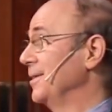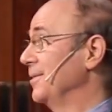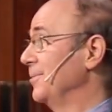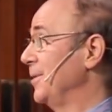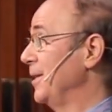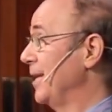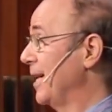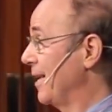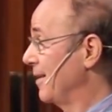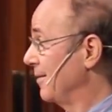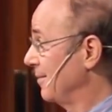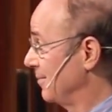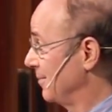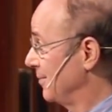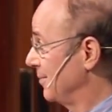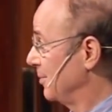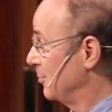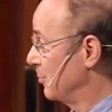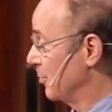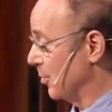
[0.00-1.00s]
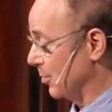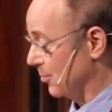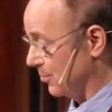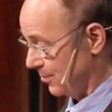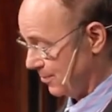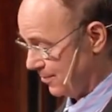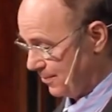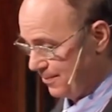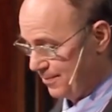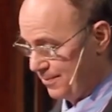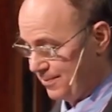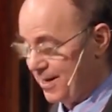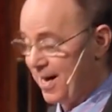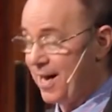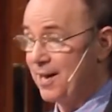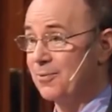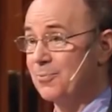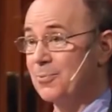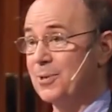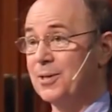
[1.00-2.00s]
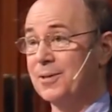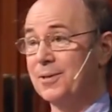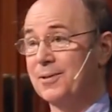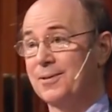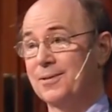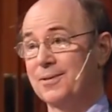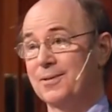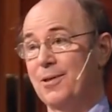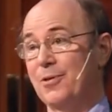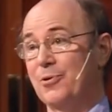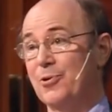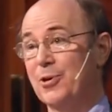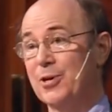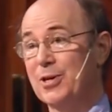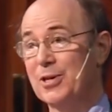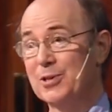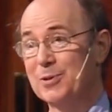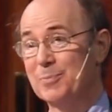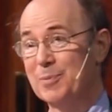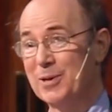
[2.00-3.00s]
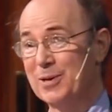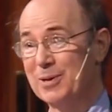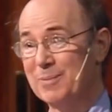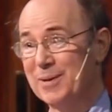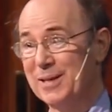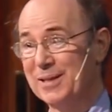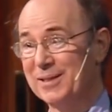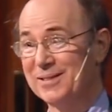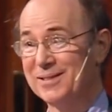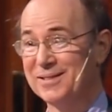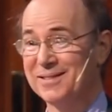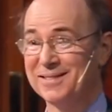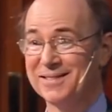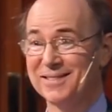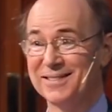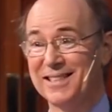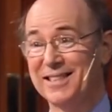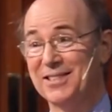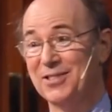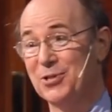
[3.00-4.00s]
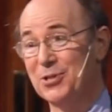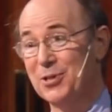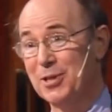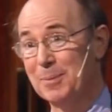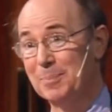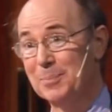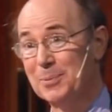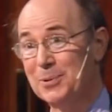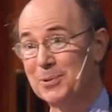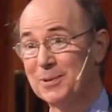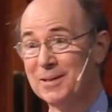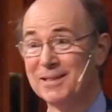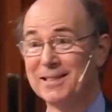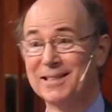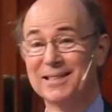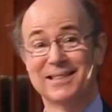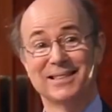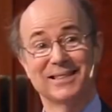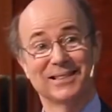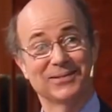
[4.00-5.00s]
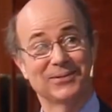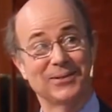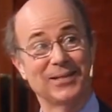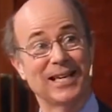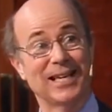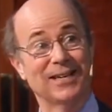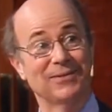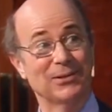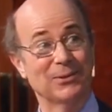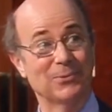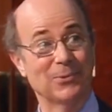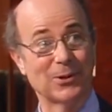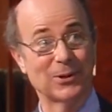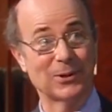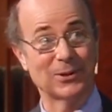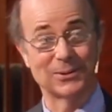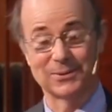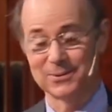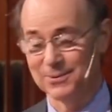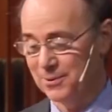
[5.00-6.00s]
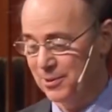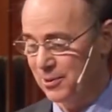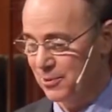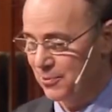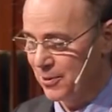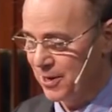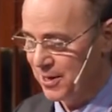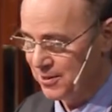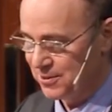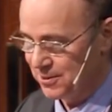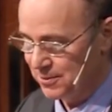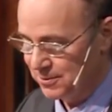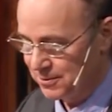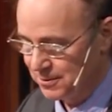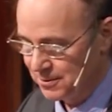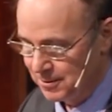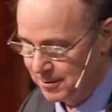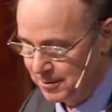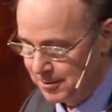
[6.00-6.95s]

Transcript: we have to work not with thought experiments in ships, we have to work with equations.